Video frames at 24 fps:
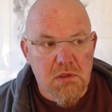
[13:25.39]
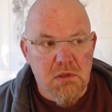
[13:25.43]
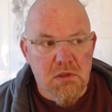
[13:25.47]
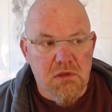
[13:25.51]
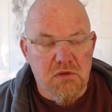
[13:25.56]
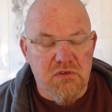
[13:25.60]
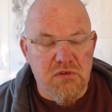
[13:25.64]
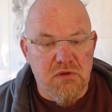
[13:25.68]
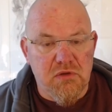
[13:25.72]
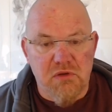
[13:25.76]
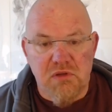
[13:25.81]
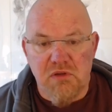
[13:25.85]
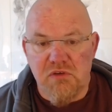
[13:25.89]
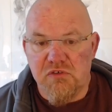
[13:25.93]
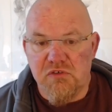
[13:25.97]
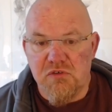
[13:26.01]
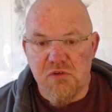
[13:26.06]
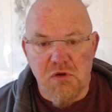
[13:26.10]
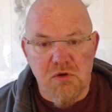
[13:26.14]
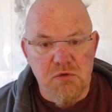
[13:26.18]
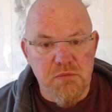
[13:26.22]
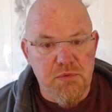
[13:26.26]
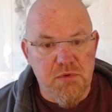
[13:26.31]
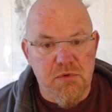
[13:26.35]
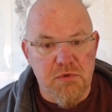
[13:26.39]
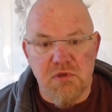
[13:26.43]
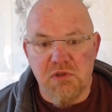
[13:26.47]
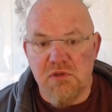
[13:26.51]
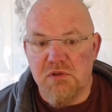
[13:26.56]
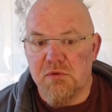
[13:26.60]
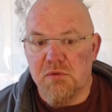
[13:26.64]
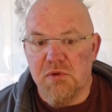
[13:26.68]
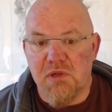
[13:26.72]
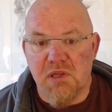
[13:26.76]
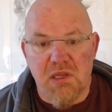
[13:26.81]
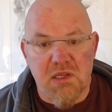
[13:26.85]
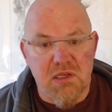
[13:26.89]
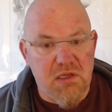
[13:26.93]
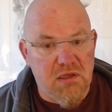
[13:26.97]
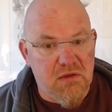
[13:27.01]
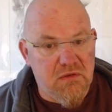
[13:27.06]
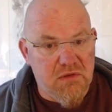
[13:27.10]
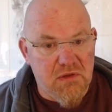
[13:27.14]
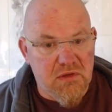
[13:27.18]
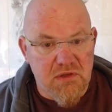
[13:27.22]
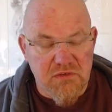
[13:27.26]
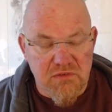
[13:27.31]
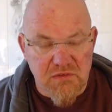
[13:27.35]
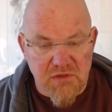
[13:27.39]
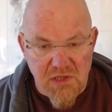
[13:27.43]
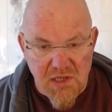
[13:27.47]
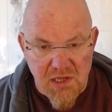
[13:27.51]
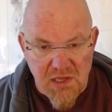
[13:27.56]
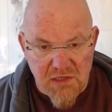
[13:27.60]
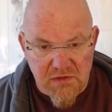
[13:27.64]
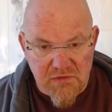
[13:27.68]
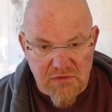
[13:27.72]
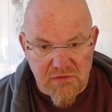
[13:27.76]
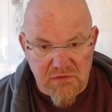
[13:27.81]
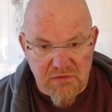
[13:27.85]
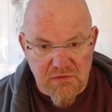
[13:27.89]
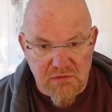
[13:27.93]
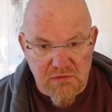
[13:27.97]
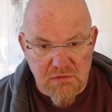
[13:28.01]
So there's no point doing any of these tests.